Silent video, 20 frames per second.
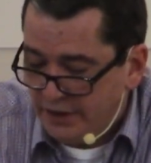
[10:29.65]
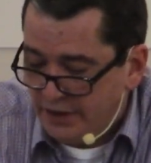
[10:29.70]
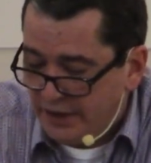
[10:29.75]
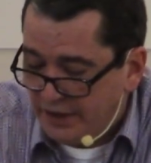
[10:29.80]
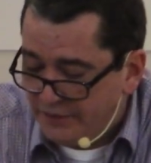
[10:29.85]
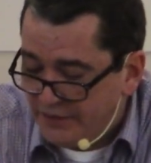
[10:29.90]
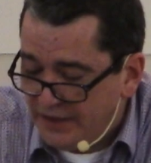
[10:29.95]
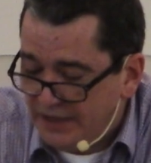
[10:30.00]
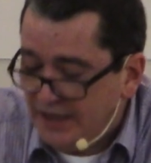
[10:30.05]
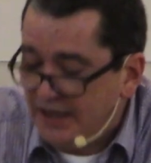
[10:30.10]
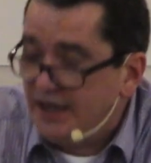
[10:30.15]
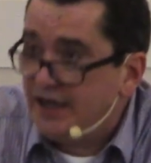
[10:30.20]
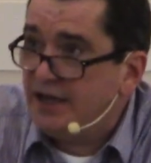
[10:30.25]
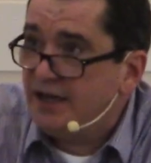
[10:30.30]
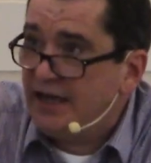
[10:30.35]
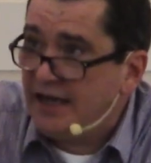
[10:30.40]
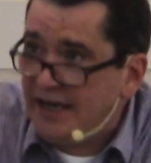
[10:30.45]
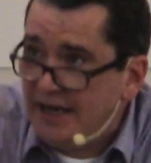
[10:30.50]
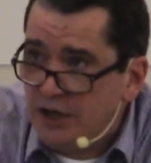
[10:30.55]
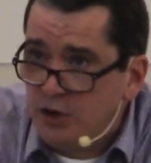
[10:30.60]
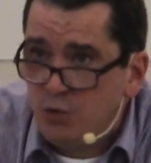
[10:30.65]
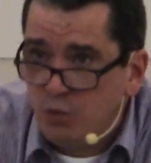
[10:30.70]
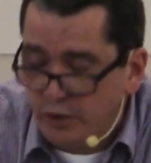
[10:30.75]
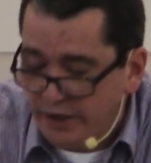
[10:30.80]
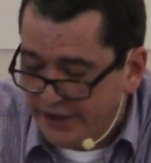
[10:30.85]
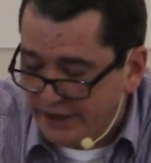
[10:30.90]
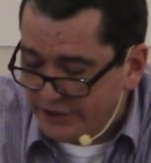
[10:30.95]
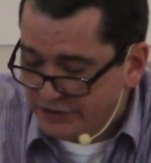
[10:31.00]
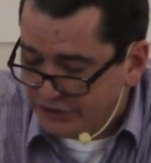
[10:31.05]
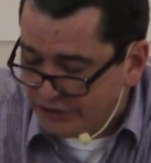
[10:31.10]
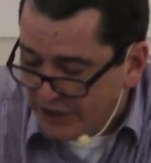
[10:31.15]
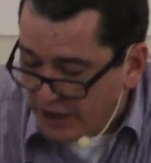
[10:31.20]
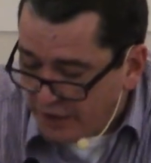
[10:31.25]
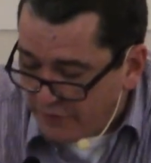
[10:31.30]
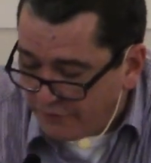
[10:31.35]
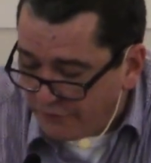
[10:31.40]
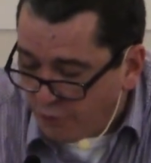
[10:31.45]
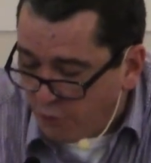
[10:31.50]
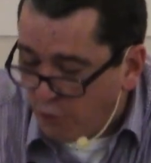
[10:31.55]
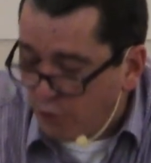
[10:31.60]
In the end, he wins.
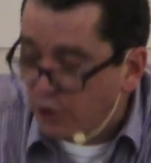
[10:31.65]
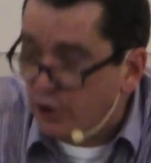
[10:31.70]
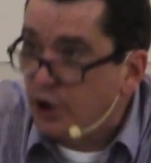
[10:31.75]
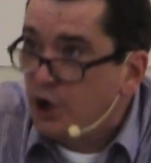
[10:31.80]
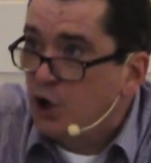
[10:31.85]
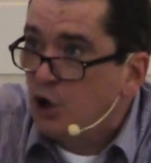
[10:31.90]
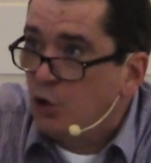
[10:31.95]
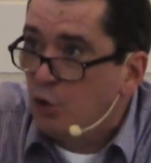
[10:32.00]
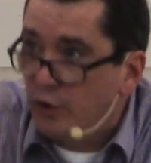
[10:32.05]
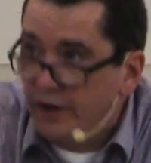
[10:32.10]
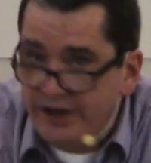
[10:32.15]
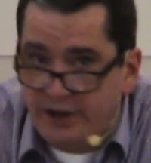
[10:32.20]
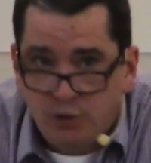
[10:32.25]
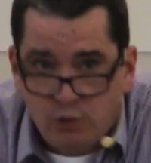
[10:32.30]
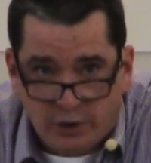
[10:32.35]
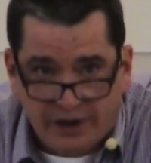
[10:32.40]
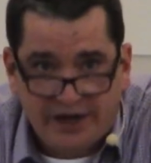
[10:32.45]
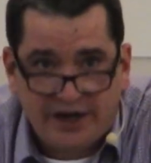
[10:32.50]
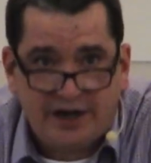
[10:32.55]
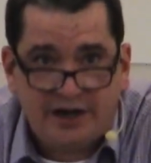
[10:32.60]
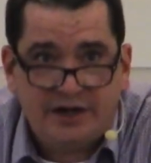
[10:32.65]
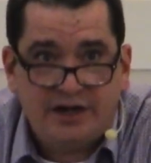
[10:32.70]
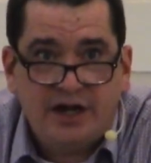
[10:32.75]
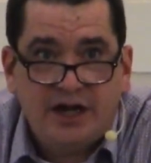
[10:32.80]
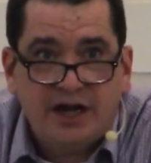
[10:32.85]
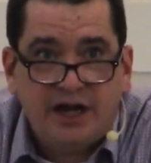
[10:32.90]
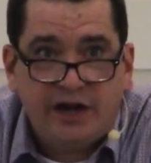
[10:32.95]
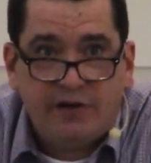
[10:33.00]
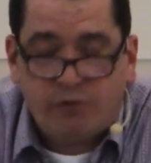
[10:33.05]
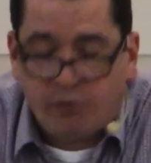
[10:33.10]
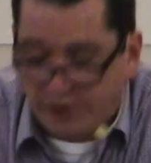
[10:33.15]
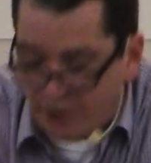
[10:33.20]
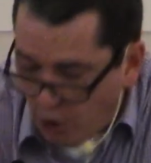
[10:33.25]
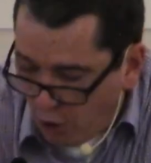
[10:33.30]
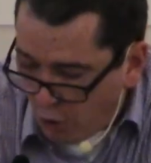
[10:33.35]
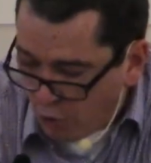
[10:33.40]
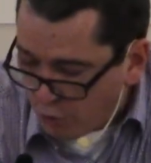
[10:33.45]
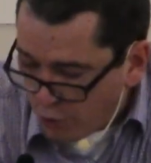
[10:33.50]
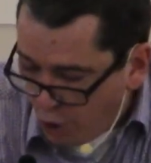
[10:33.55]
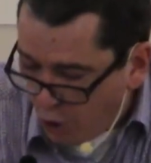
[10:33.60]
Therefore, we win if we
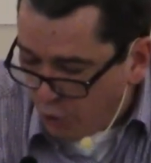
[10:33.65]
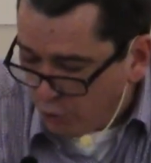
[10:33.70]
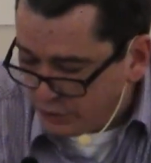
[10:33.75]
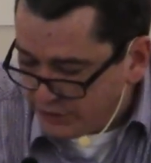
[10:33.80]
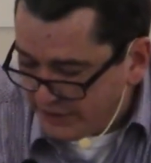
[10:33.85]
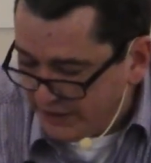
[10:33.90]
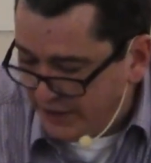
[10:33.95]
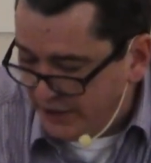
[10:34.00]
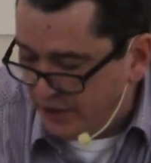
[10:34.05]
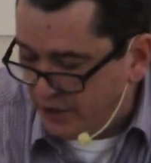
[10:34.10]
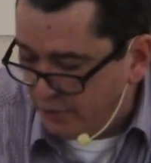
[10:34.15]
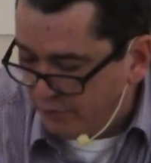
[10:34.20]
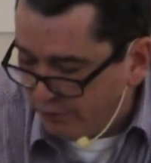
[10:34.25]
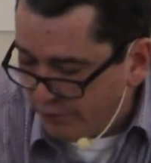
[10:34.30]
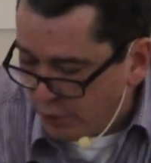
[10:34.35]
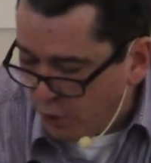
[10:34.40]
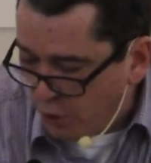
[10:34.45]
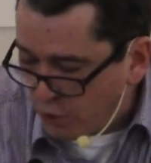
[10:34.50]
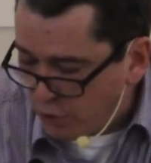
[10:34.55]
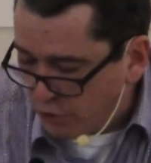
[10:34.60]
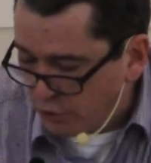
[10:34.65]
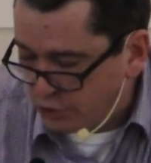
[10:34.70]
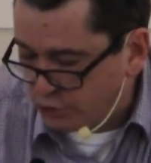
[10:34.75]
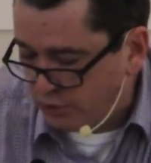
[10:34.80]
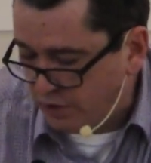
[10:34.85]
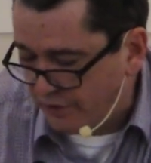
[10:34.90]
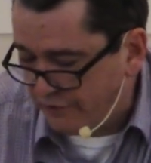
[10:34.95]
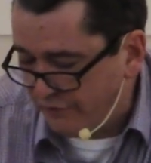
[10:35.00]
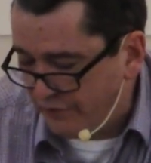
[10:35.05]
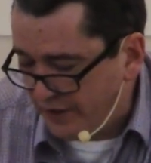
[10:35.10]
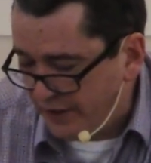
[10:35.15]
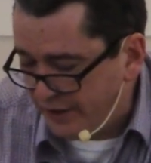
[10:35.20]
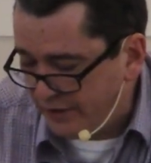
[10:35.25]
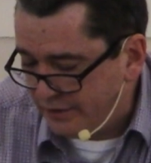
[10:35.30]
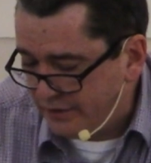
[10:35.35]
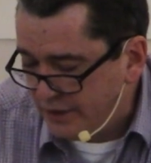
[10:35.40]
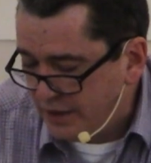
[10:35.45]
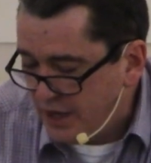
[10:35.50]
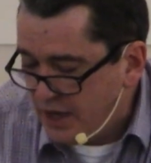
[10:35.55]
hold on to him, if we hold on to our faith.